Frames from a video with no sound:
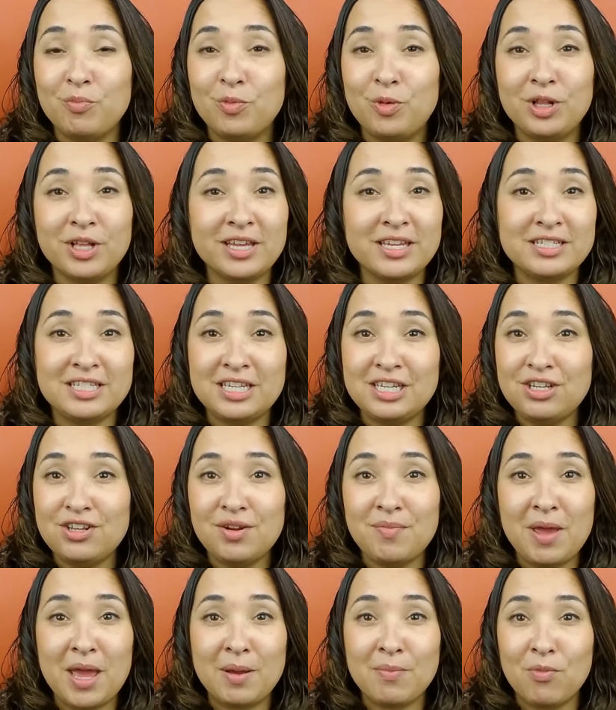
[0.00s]
We'll
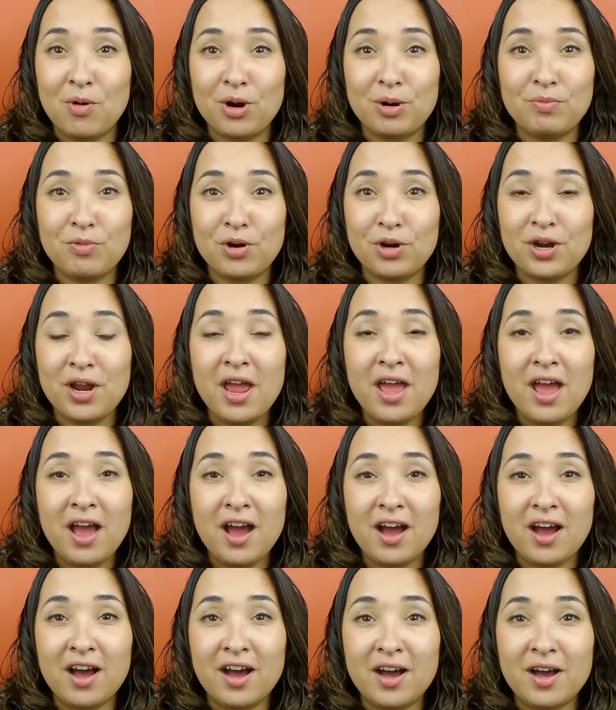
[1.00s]
continue to make more and more
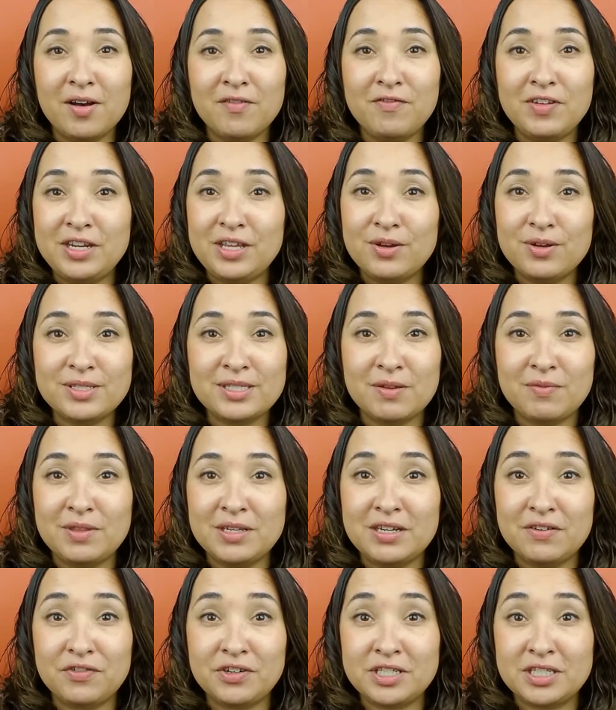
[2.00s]
videos of
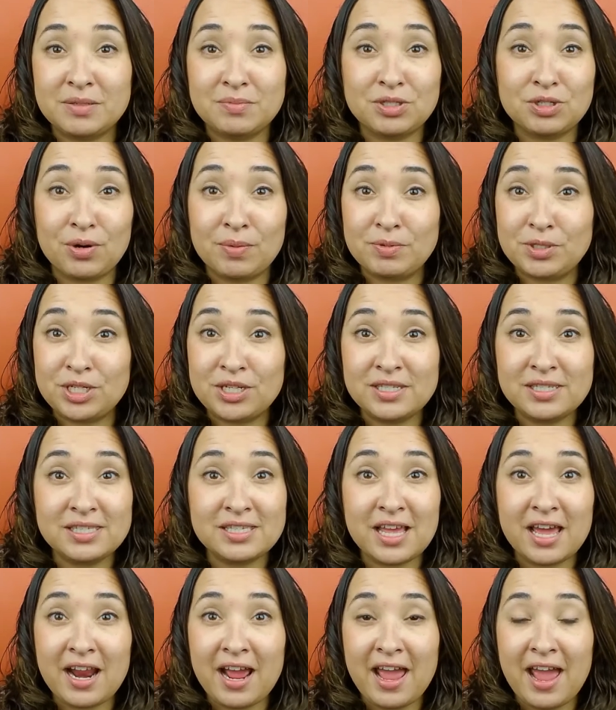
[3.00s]
the different
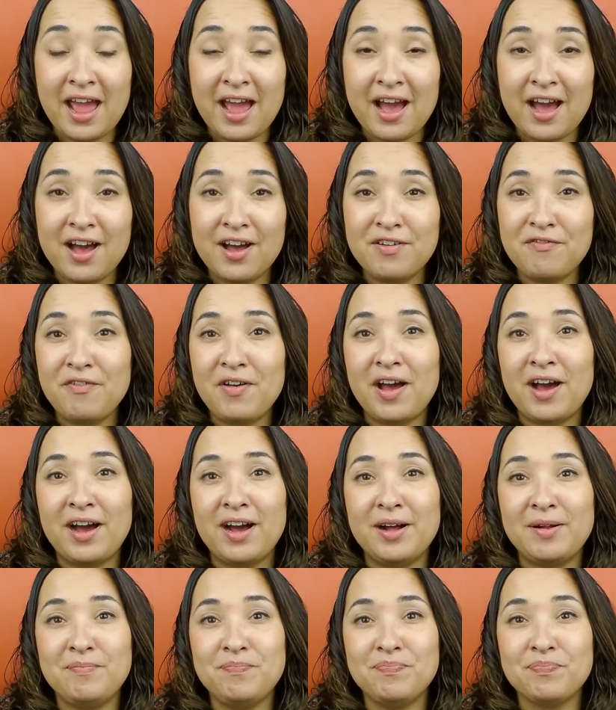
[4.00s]
subscriptions that I have,
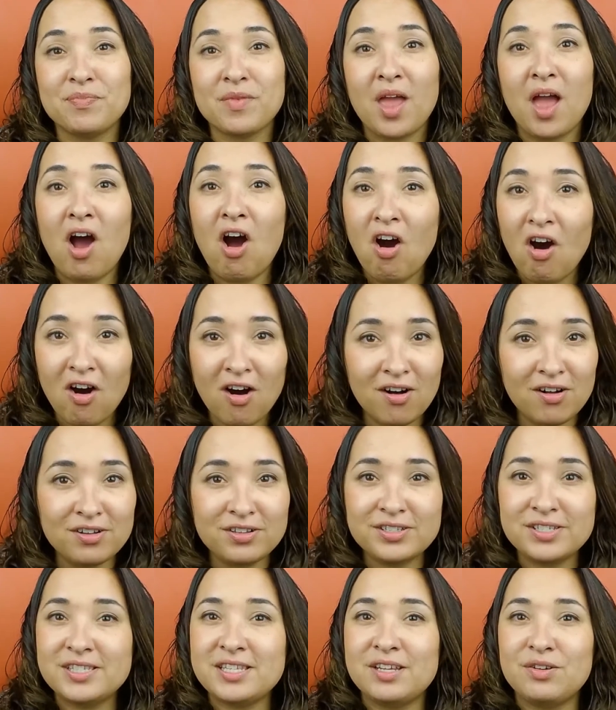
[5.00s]

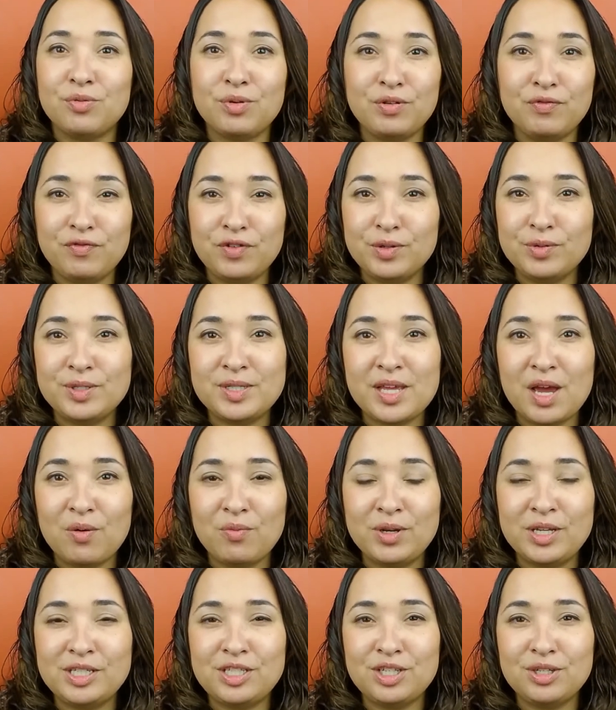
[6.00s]
hauls and reviews
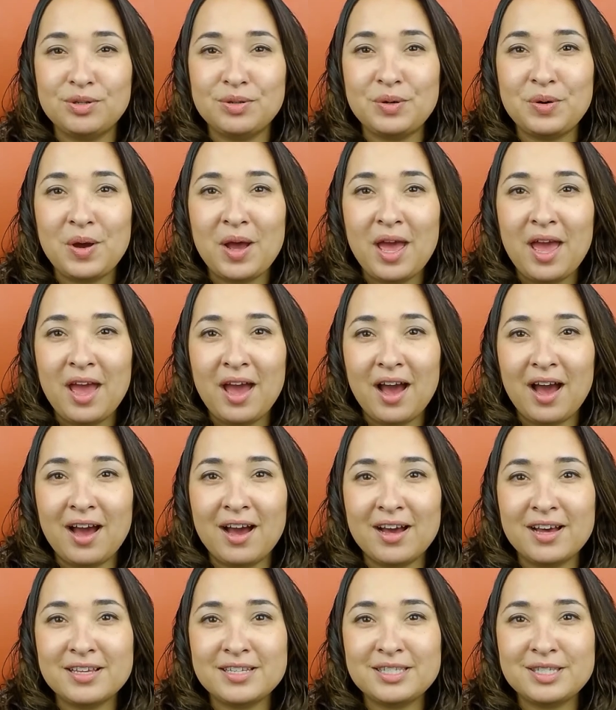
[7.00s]
that we do.
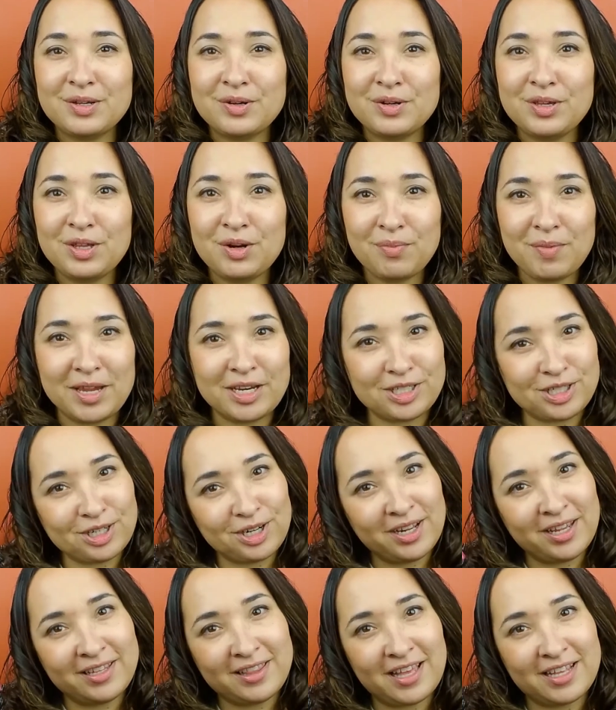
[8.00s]
So, you know, make
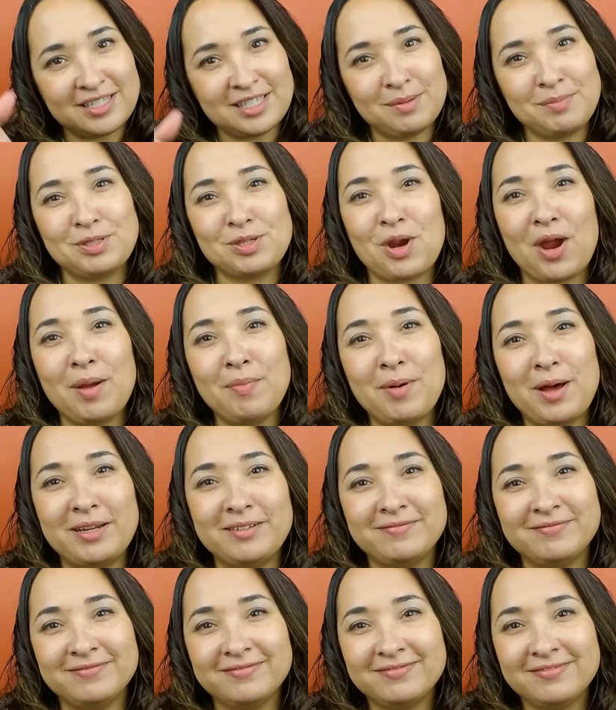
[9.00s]
sure to hit that subscribe
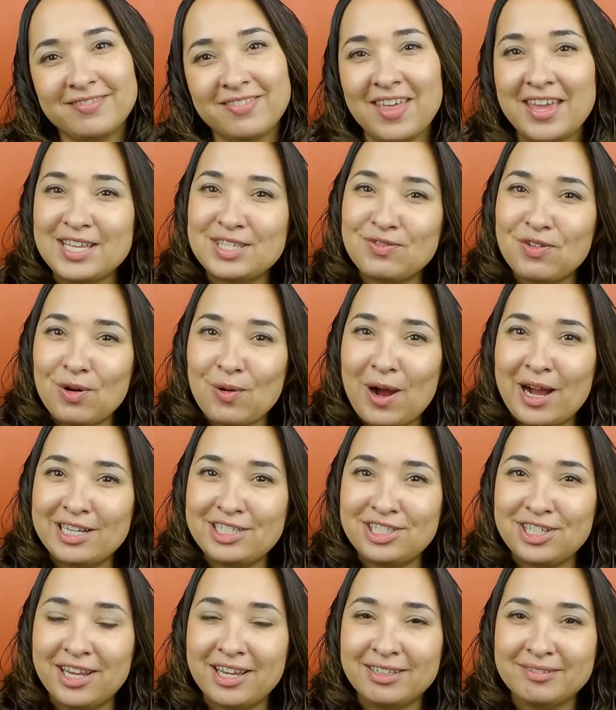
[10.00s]
button. Thanks for
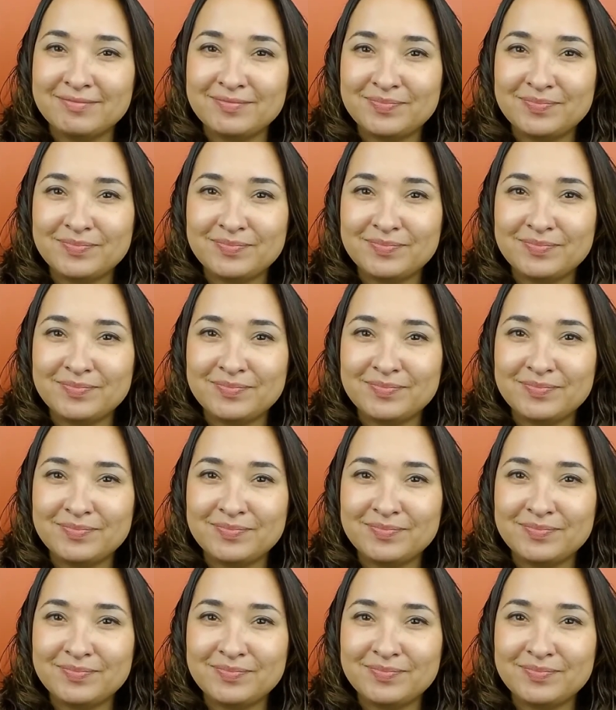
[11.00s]
watching.